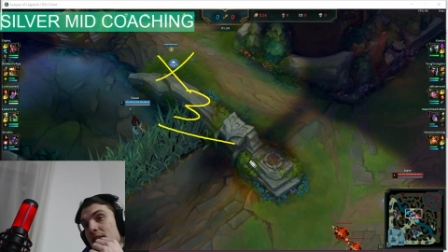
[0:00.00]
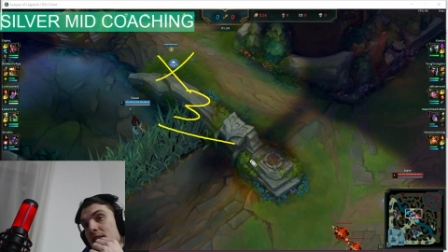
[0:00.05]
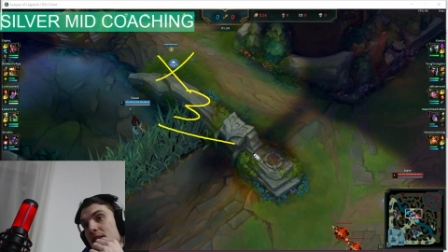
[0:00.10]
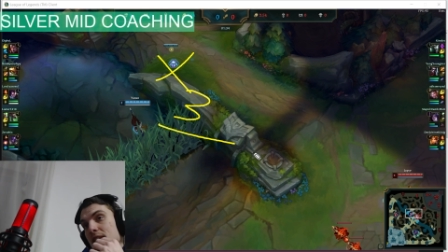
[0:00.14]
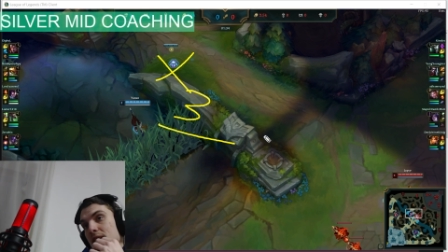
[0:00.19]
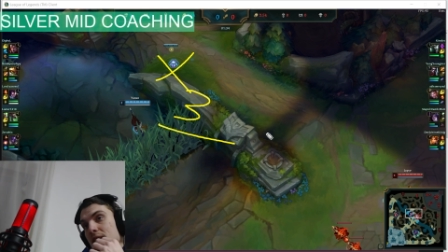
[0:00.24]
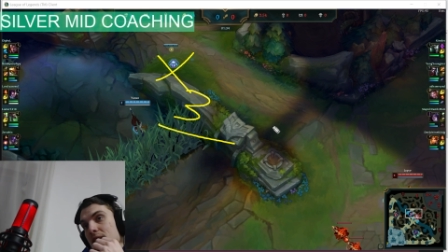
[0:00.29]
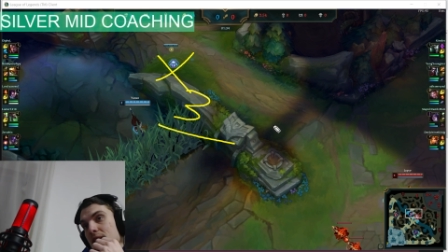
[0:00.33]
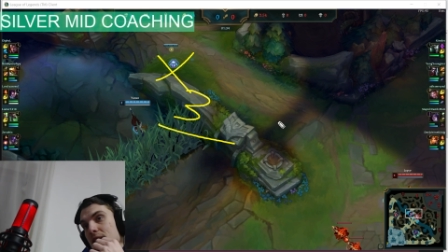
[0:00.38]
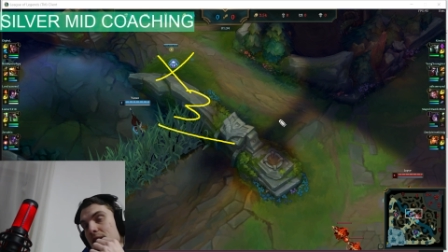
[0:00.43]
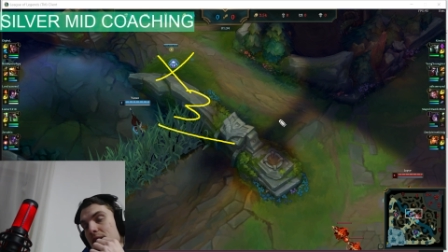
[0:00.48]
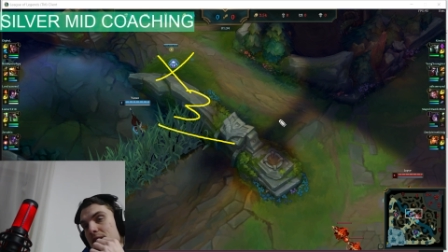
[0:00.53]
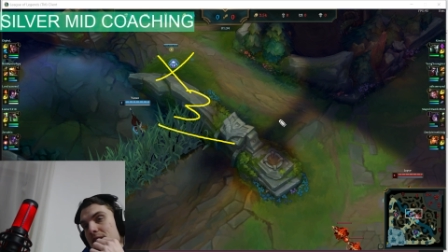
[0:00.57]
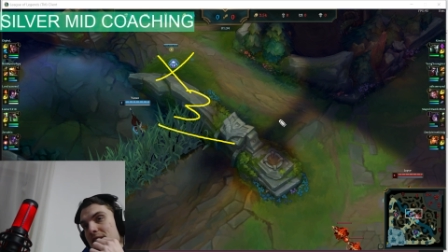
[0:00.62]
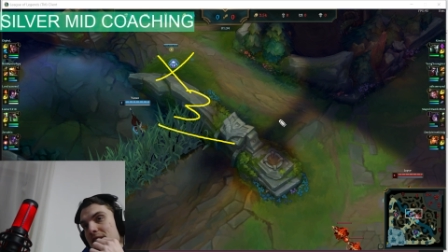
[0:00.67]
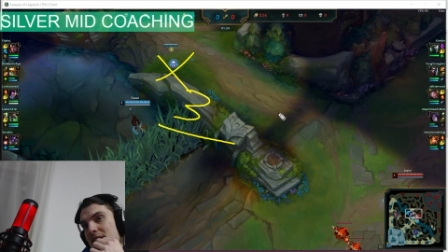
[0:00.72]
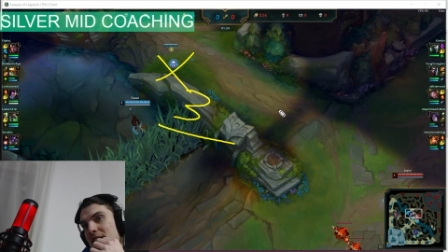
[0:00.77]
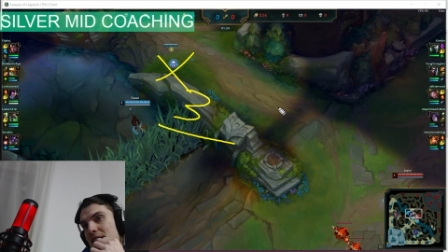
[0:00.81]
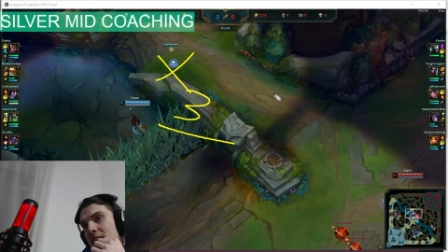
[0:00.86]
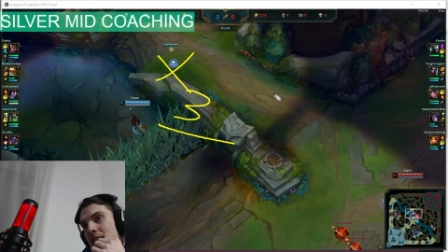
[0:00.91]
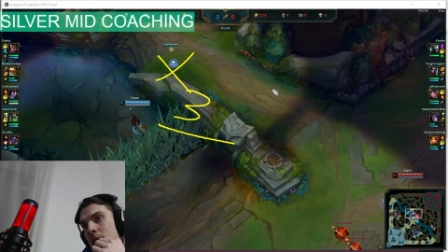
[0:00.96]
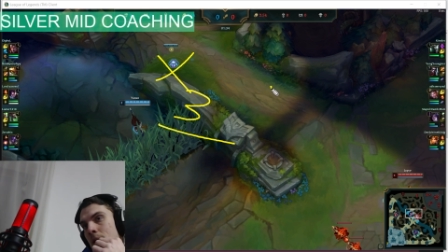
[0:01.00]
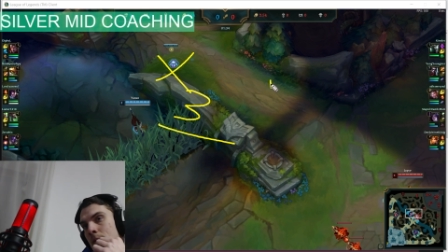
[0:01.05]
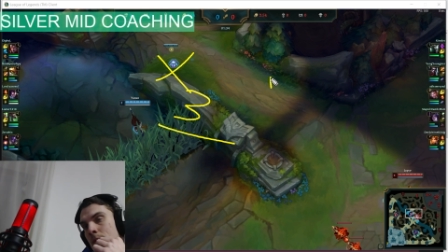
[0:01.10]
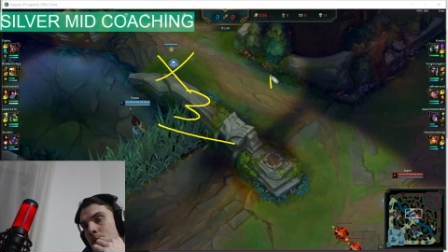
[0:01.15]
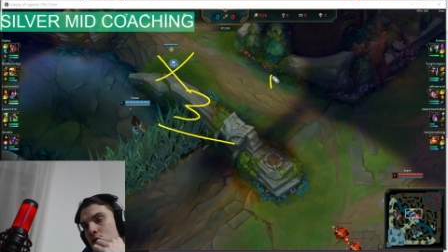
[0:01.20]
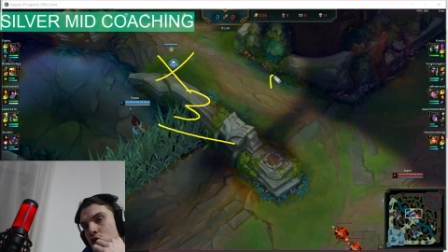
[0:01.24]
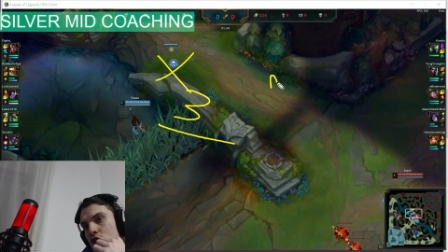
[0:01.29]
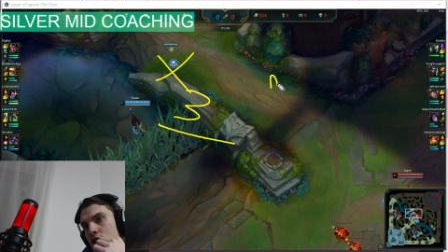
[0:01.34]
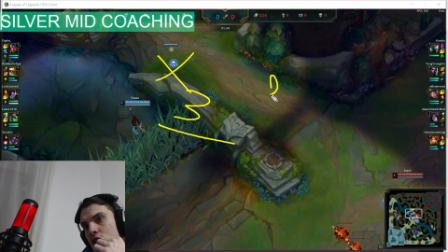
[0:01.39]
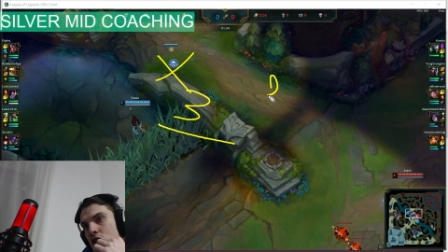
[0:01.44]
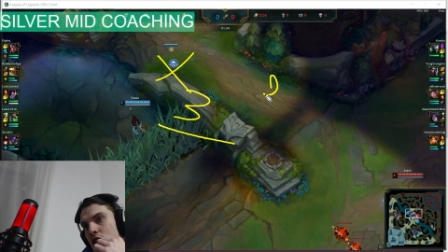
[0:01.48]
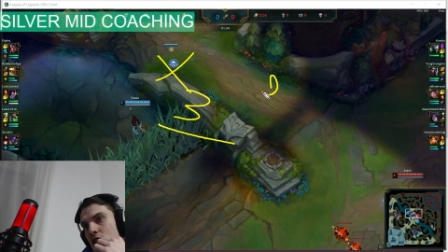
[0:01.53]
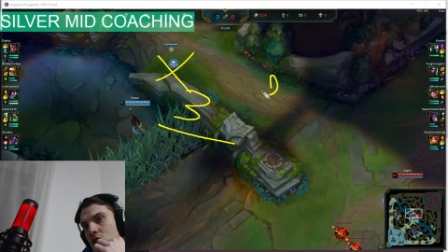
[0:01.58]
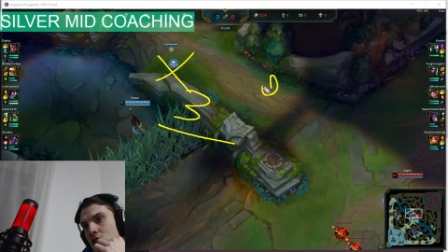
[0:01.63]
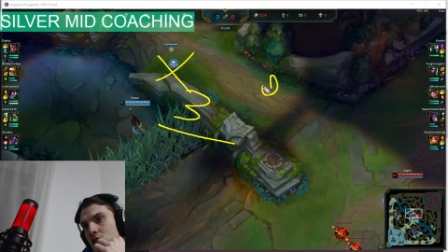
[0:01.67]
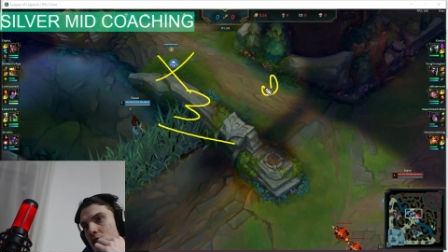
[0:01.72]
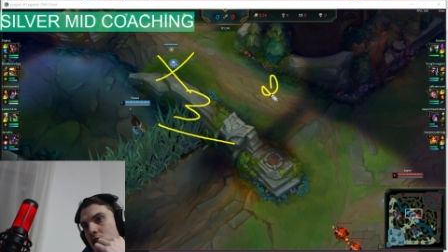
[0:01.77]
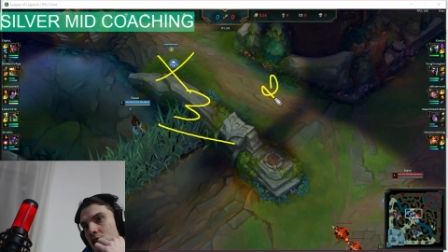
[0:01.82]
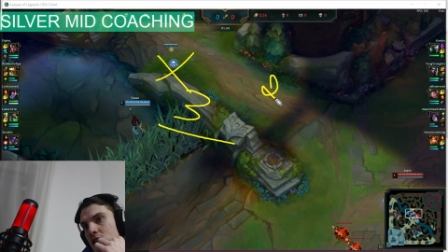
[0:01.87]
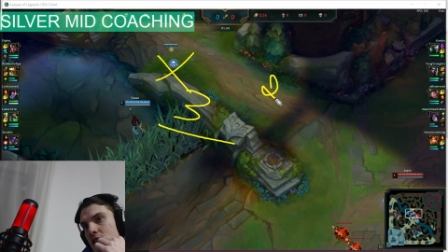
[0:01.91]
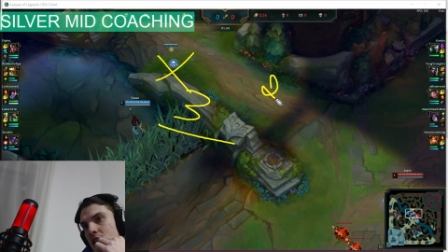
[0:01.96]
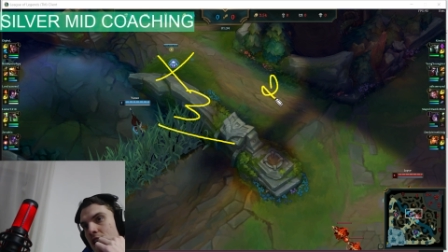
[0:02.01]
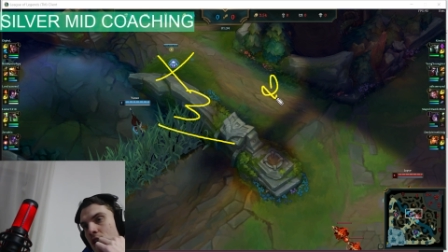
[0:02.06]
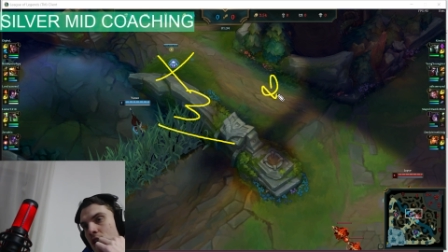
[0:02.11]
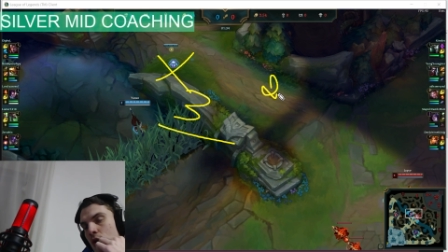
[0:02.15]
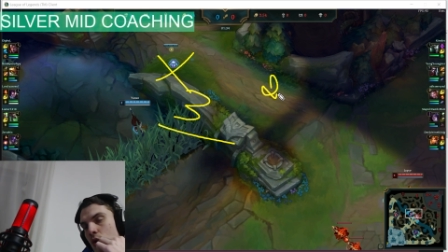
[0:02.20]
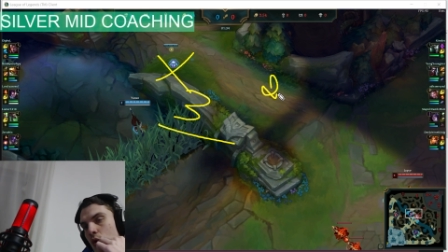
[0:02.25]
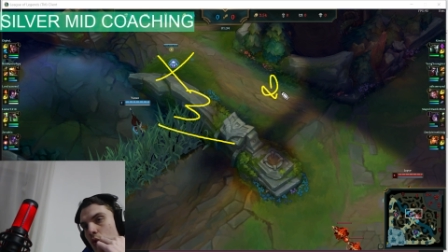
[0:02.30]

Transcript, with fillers: uh, some jungler gank